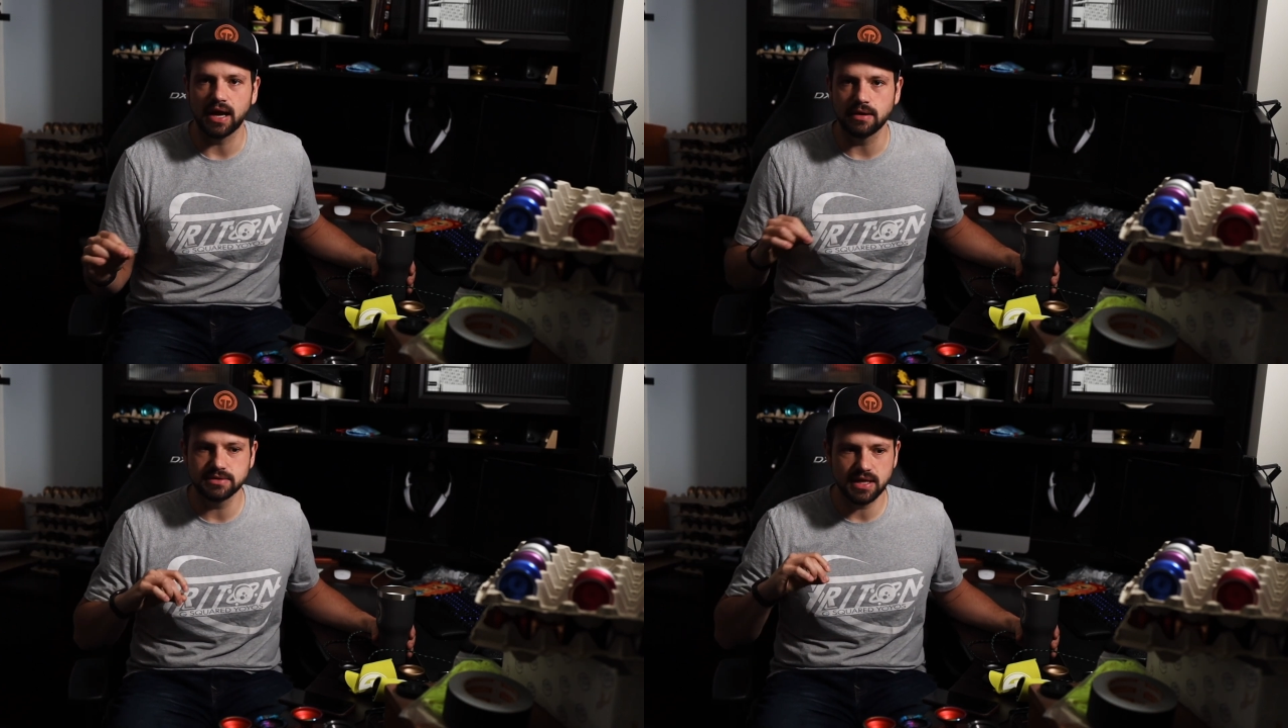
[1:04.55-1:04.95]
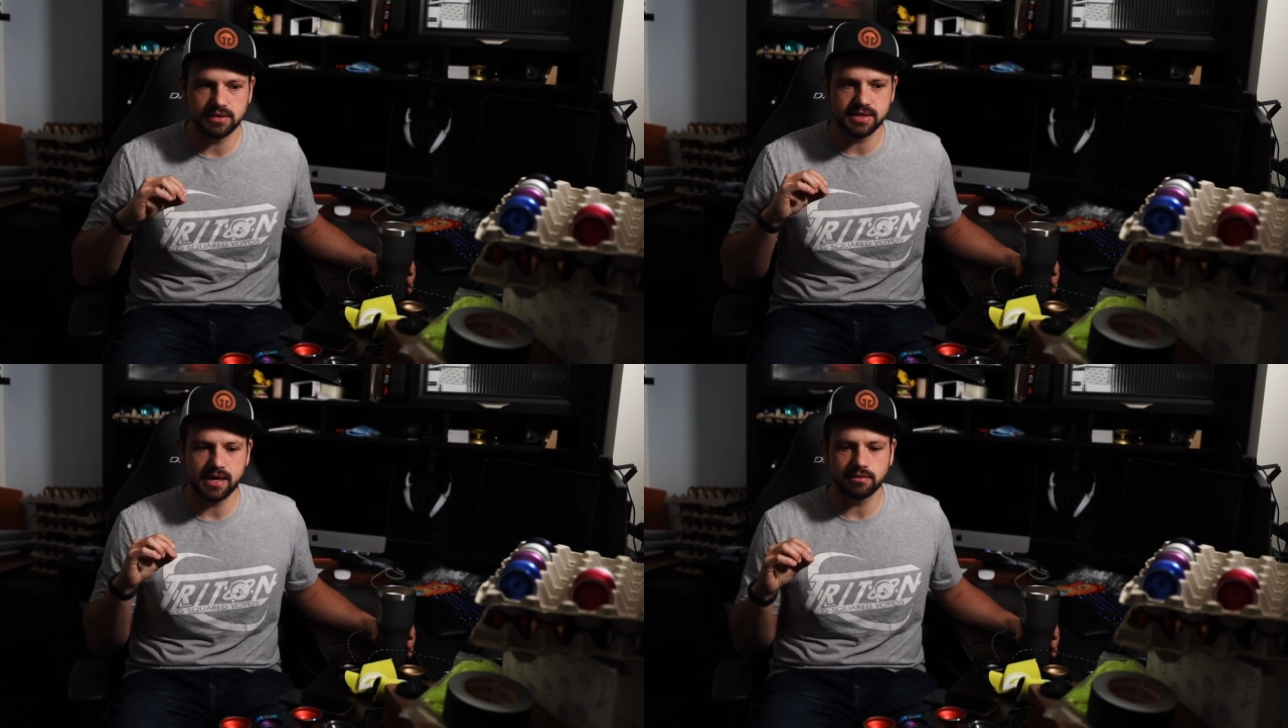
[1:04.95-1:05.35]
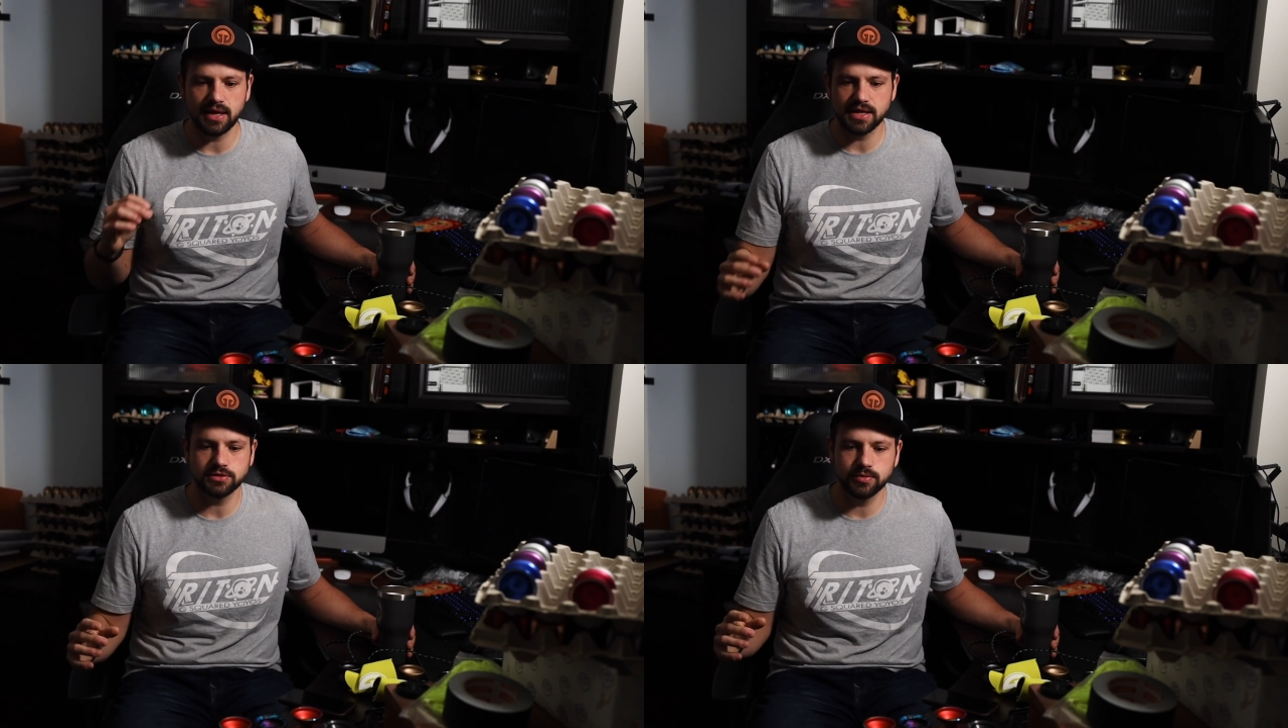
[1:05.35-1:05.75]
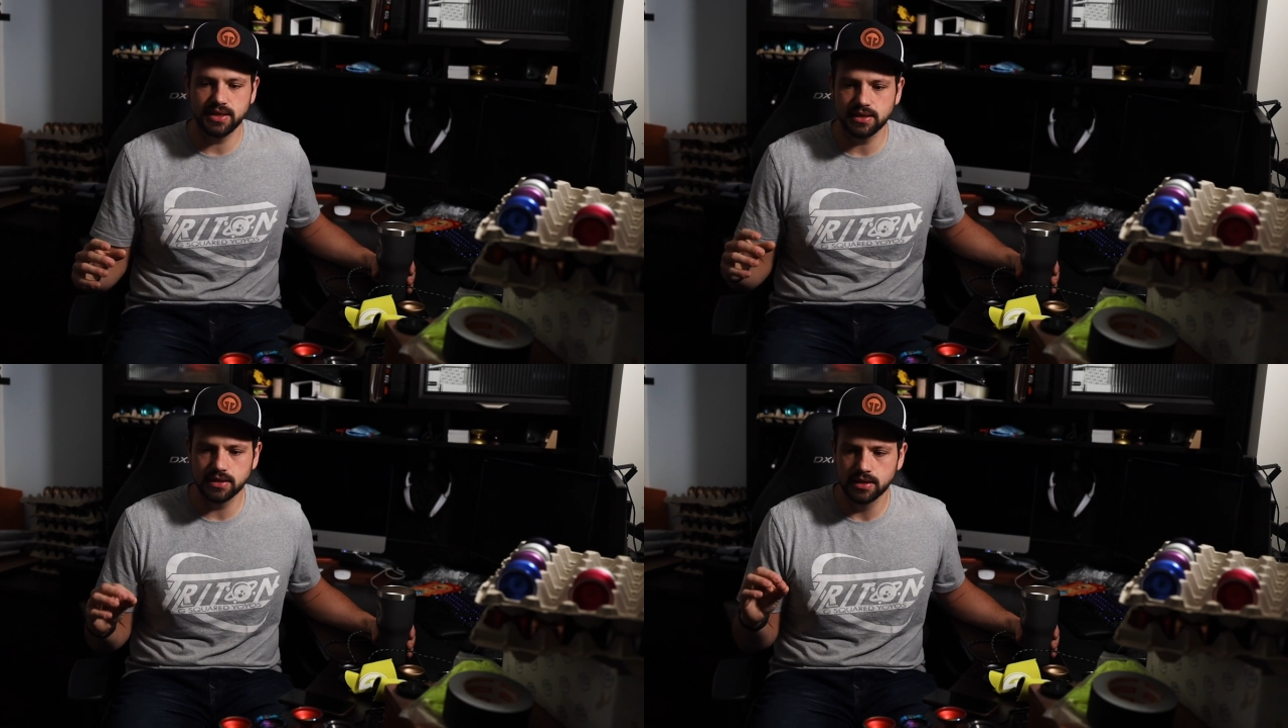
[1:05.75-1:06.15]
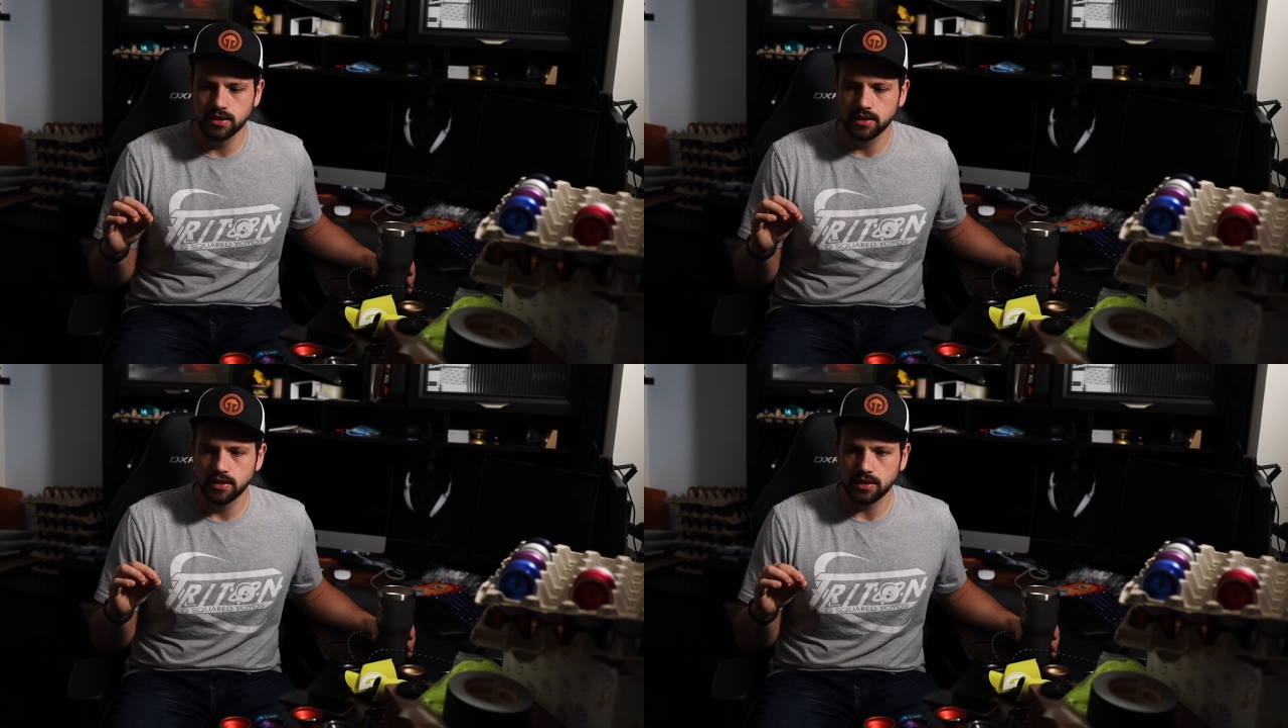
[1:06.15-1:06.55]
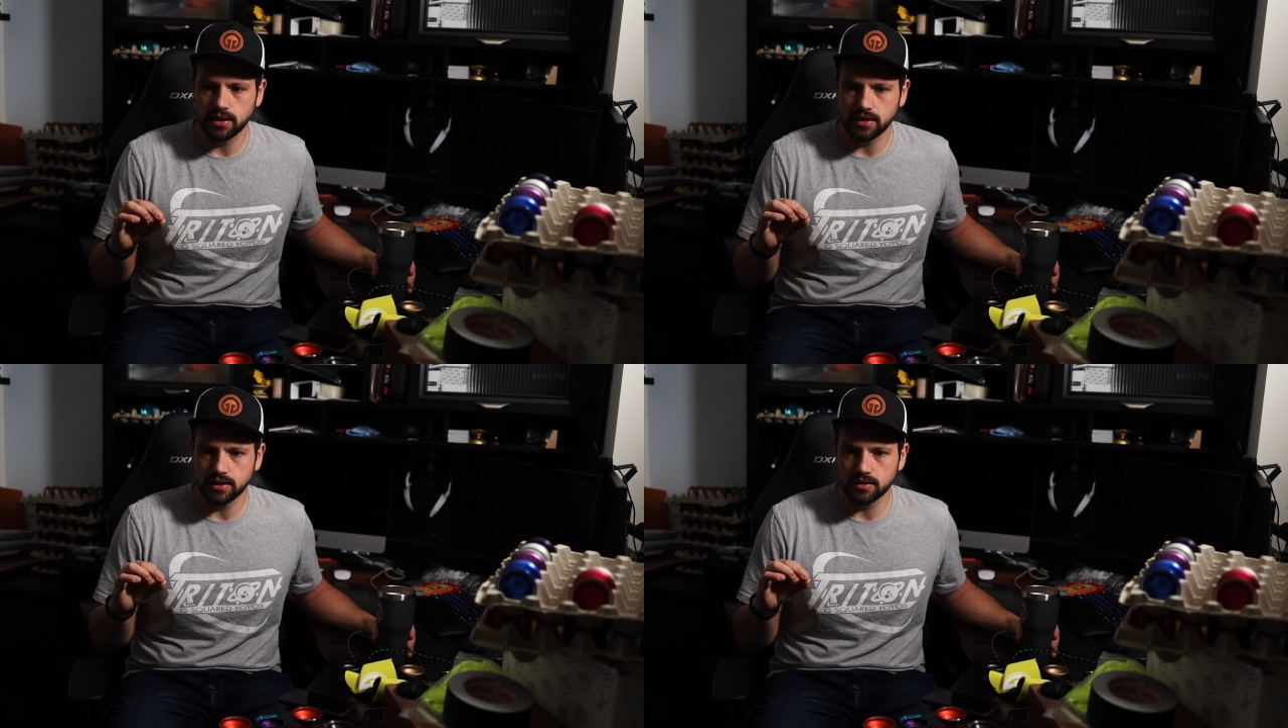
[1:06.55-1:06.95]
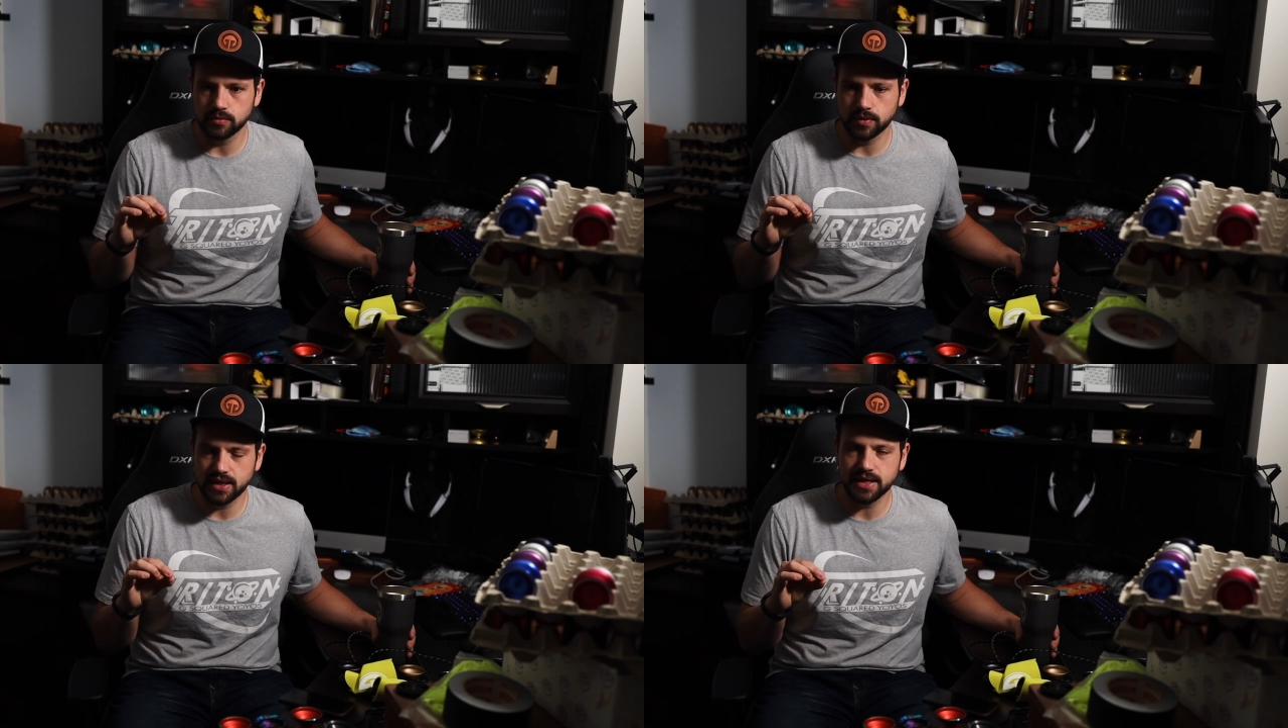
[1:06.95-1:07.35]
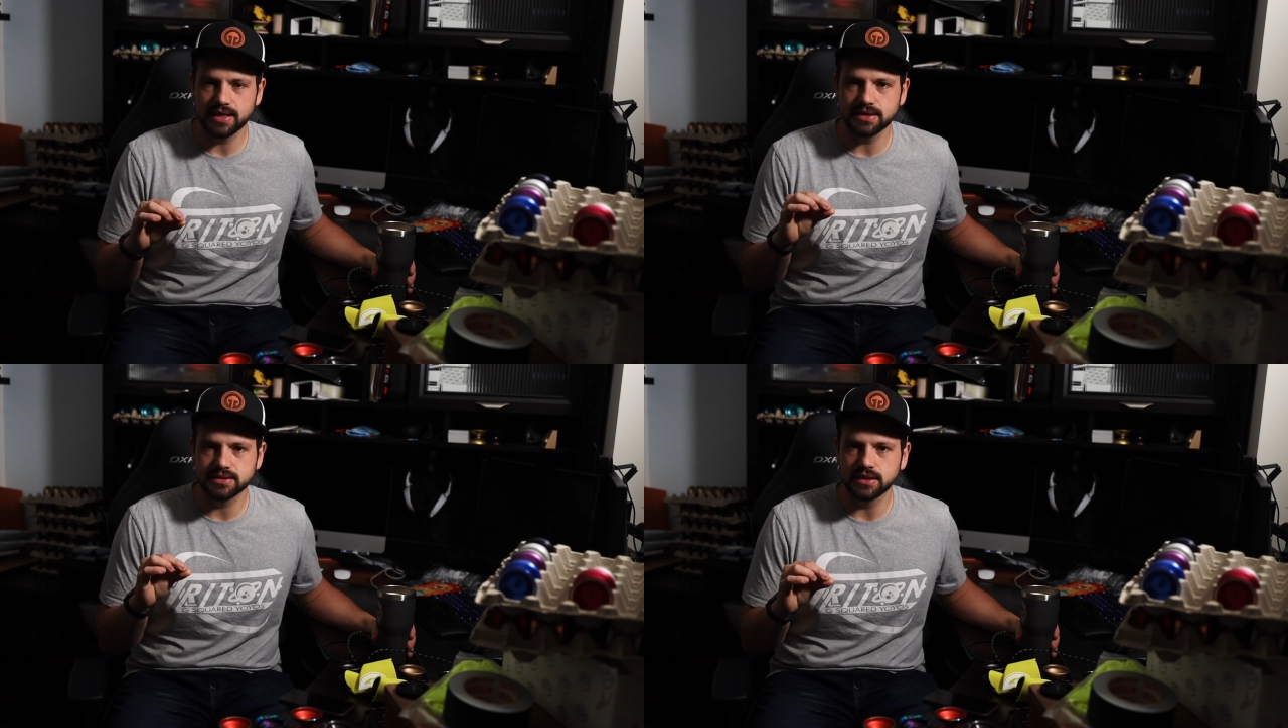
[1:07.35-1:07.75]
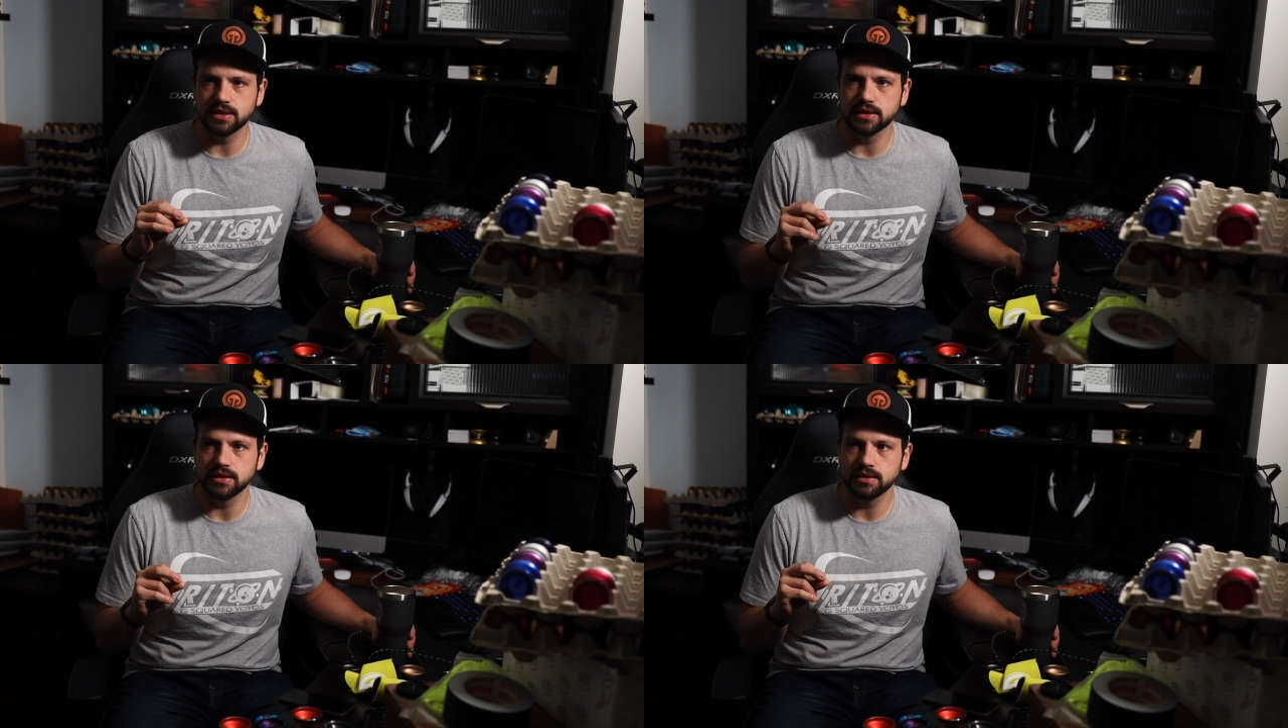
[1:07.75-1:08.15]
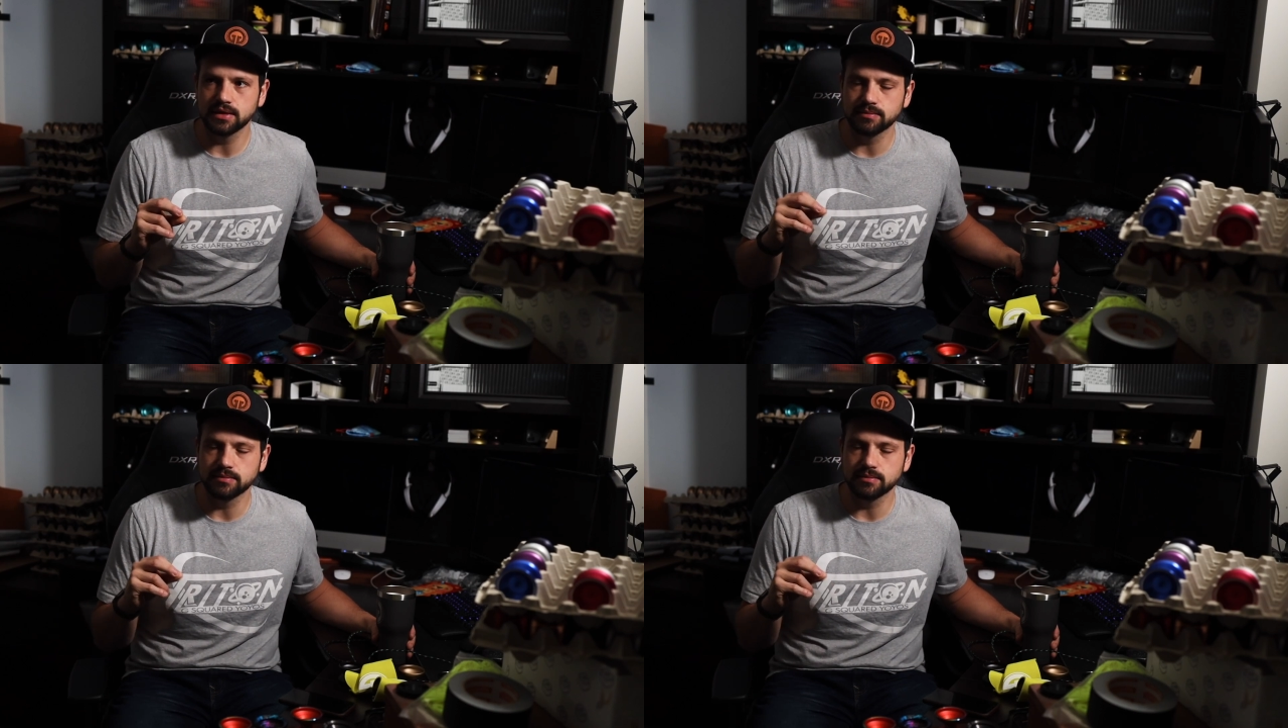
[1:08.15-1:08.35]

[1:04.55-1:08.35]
I was out of town last week, and what I had done,